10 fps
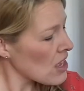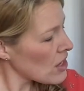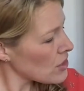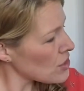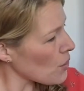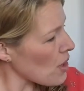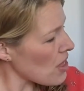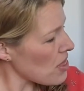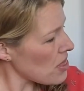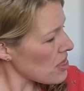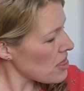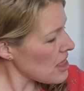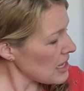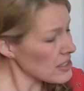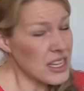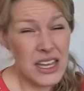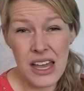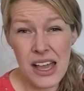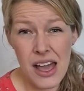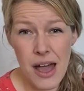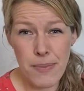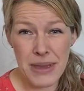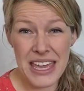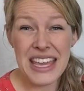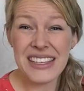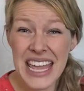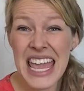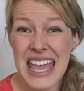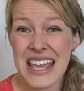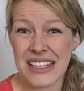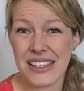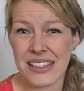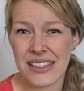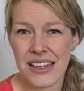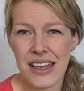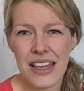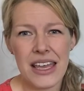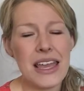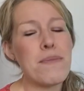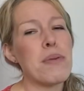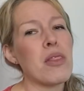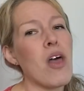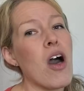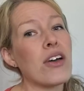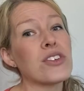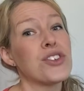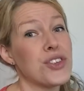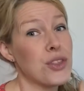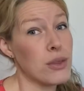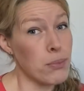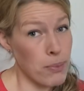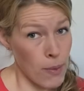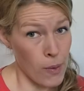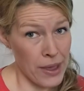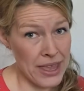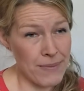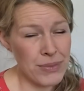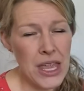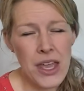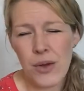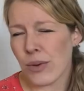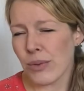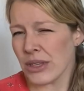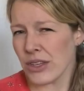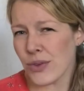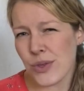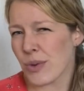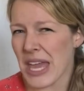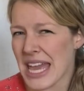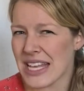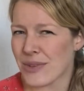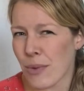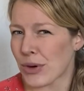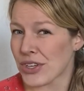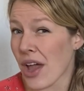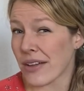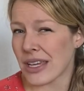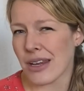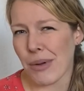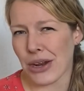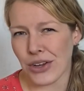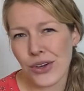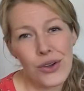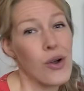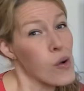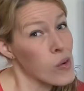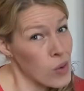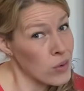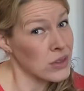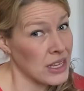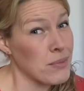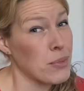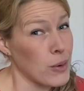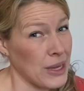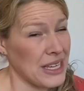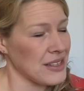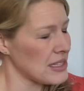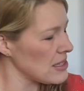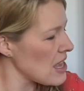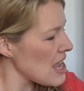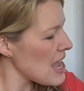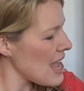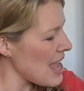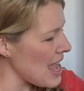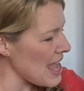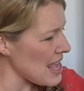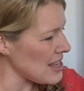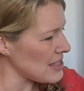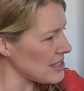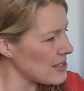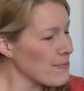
So this cup is his. It belongs to the boy. We wouldn't use his when we're talking about a girl, only boys. His.